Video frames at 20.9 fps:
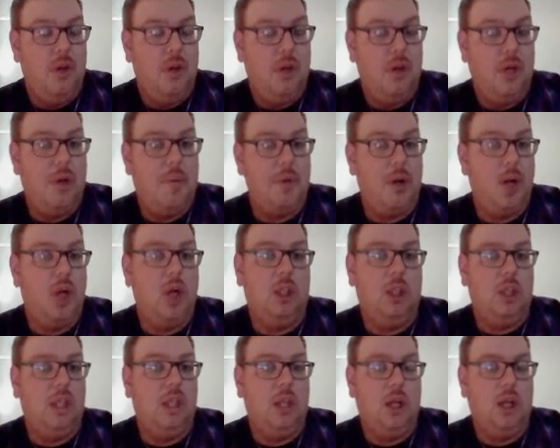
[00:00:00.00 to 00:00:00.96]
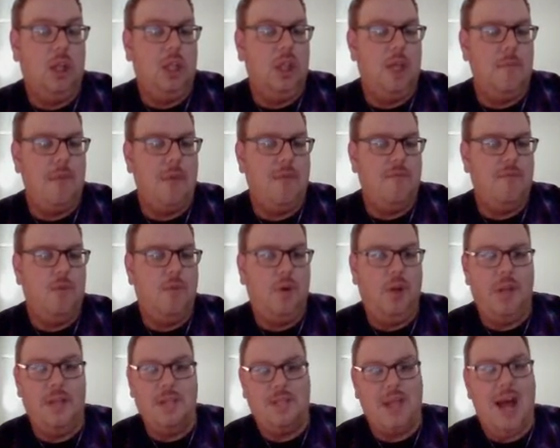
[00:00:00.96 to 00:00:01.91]
Could be early
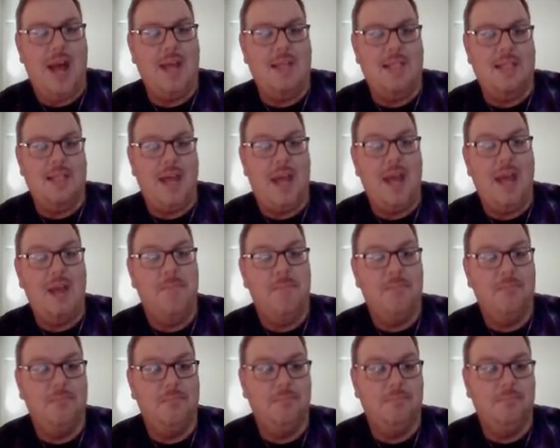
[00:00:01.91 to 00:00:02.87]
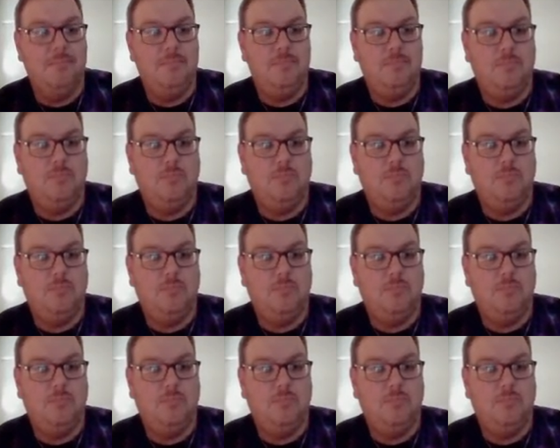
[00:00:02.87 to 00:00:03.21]
mid-40s, I'd say. Mm-hmm.